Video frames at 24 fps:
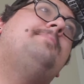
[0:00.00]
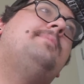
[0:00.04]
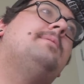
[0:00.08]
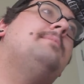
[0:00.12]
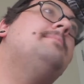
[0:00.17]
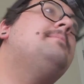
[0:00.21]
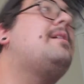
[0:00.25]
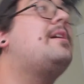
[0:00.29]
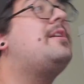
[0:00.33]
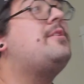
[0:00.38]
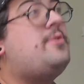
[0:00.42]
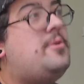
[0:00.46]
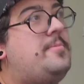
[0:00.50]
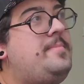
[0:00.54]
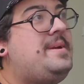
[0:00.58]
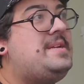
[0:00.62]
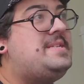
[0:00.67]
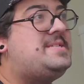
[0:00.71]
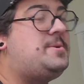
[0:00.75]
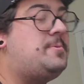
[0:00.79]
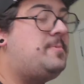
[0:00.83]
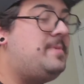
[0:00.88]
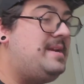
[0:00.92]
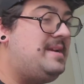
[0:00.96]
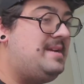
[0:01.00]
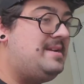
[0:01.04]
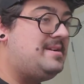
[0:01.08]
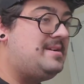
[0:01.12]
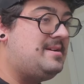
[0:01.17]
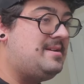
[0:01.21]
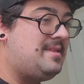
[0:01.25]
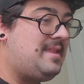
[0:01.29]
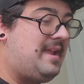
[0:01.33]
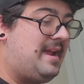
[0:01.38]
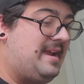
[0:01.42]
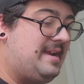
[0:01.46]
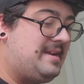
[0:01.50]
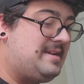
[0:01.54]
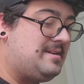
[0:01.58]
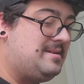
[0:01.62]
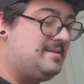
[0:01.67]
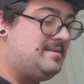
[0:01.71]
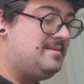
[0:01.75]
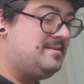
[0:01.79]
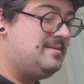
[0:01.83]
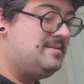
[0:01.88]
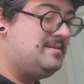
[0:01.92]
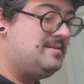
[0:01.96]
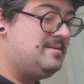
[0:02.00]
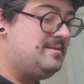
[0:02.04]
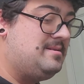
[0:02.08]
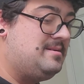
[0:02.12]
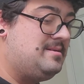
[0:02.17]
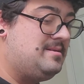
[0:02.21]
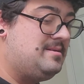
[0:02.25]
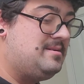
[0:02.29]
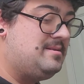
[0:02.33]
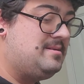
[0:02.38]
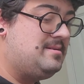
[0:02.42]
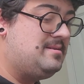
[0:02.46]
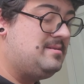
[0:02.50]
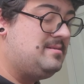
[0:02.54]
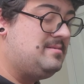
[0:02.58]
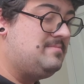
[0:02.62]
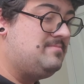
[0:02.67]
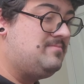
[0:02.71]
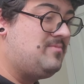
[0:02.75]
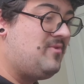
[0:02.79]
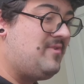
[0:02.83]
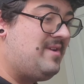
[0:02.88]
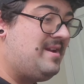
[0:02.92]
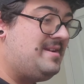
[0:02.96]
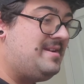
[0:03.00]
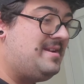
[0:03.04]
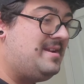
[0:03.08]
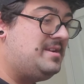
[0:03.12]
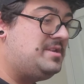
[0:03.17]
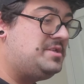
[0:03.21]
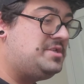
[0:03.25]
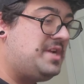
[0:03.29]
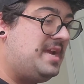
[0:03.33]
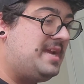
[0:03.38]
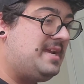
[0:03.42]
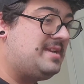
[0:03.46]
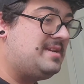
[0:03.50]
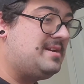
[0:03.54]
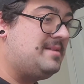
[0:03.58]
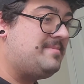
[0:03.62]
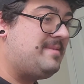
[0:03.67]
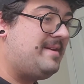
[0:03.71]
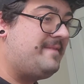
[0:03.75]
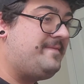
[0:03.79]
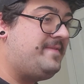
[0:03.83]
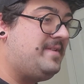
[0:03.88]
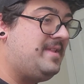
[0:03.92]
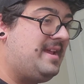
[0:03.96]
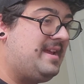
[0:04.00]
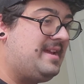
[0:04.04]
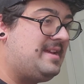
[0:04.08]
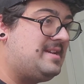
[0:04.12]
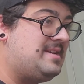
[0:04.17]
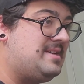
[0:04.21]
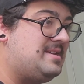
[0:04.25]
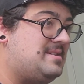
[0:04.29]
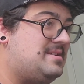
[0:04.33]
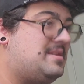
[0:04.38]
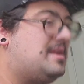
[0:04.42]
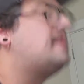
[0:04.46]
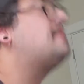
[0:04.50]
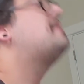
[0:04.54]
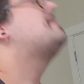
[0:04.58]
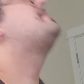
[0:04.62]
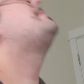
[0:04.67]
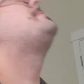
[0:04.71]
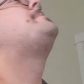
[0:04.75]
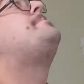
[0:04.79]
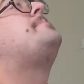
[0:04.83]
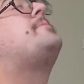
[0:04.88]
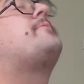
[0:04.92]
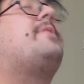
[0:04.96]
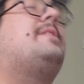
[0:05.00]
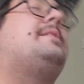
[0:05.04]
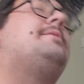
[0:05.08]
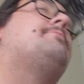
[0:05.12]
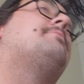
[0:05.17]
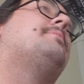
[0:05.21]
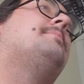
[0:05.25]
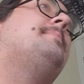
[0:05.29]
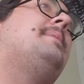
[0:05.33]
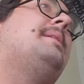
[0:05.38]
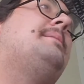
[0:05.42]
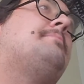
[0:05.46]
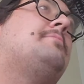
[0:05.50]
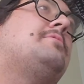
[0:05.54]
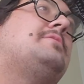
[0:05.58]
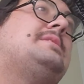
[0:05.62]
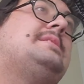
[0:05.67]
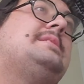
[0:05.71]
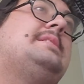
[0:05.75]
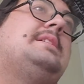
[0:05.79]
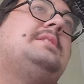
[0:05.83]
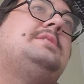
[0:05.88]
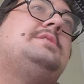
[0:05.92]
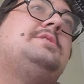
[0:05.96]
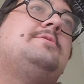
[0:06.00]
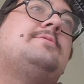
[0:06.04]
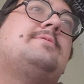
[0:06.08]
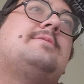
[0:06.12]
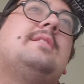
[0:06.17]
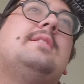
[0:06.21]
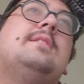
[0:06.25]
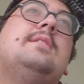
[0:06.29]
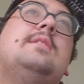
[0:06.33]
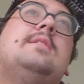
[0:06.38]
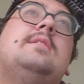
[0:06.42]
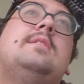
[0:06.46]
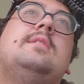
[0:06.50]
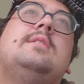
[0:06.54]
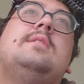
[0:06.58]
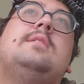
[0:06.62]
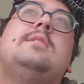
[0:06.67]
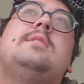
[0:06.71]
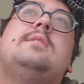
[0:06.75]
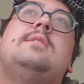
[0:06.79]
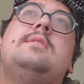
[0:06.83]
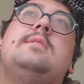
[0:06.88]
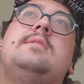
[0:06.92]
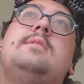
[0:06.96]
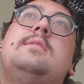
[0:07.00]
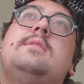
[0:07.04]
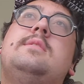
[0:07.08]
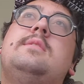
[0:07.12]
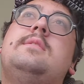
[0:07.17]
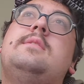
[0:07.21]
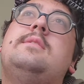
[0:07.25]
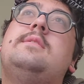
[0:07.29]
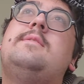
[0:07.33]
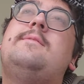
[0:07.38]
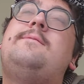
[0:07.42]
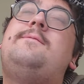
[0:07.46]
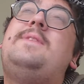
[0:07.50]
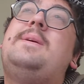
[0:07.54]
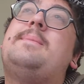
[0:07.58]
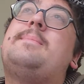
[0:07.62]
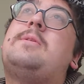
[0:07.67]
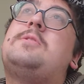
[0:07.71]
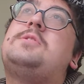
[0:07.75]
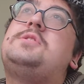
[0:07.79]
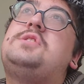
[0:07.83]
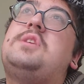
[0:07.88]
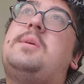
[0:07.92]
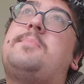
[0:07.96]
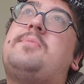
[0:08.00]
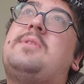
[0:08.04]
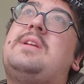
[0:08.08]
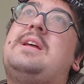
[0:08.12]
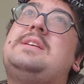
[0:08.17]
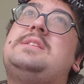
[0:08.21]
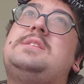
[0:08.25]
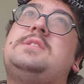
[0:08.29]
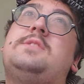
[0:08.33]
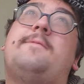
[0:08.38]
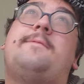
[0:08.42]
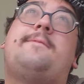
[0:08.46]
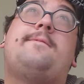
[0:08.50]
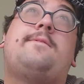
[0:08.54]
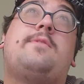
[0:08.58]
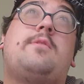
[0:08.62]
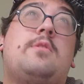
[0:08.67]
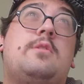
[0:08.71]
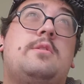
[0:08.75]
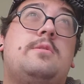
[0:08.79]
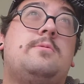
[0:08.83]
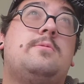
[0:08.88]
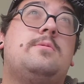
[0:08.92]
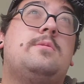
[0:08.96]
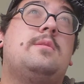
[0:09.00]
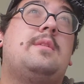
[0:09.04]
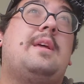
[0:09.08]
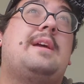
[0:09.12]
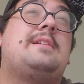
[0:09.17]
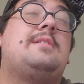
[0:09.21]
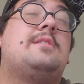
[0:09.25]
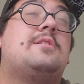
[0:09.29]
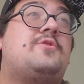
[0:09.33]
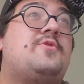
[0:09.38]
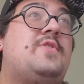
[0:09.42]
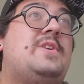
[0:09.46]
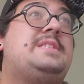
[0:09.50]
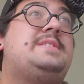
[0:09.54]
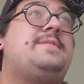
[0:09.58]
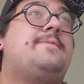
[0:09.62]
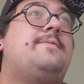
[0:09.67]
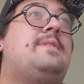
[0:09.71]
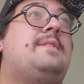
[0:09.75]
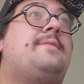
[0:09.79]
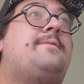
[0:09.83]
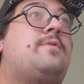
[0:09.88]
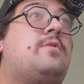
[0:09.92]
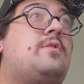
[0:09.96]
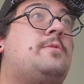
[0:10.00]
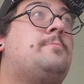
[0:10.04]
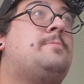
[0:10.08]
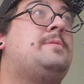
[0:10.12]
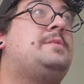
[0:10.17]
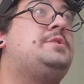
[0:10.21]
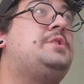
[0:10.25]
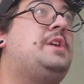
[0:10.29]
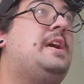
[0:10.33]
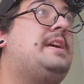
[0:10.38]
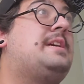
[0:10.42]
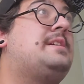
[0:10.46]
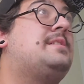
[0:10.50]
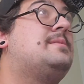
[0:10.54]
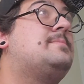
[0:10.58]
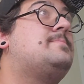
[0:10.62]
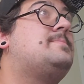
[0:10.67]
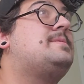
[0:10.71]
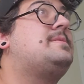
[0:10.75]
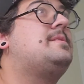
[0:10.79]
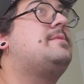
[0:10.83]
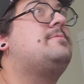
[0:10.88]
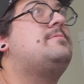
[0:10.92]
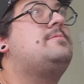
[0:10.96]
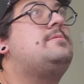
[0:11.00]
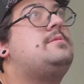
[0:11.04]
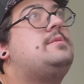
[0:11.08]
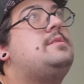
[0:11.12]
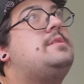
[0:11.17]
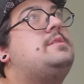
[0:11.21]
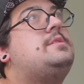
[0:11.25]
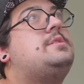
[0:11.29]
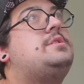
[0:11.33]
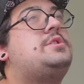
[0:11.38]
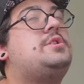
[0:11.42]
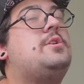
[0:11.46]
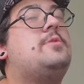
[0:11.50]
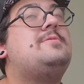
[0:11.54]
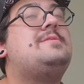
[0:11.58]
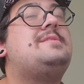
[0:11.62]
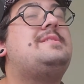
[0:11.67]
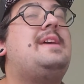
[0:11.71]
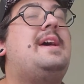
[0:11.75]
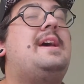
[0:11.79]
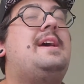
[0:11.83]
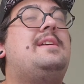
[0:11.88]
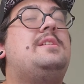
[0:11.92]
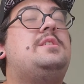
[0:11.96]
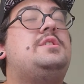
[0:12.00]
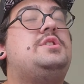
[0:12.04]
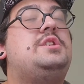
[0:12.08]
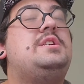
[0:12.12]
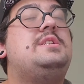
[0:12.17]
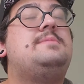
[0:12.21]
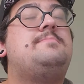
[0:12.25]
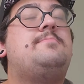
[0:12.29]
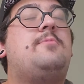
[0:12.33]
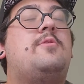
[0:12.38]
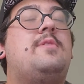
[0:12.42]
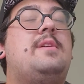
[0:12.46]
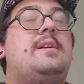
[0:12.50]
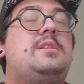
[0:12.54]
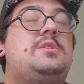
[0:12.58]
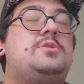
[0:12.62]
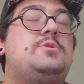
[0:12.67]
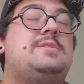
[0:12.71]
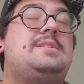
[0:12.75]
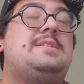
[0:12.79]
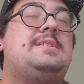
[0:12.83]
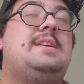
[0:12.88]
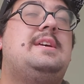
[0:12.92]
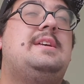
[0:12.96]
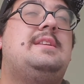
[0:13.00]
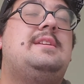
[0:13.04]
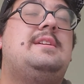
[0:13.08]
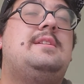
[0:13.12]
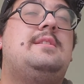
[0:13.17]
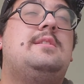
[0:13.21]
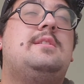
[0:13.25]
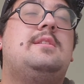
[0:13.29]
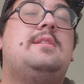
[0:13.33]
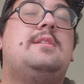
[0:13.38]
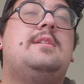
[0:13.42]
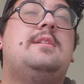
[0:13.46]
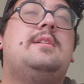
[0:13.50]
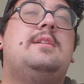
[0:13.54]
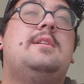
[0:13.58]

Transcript: although between like Miranda and Jacob, I feel like no, Miranda would have made more sense. Female Shepherd has to flirt, like aggressively flirt with Jacob, so it shows that she's more interested in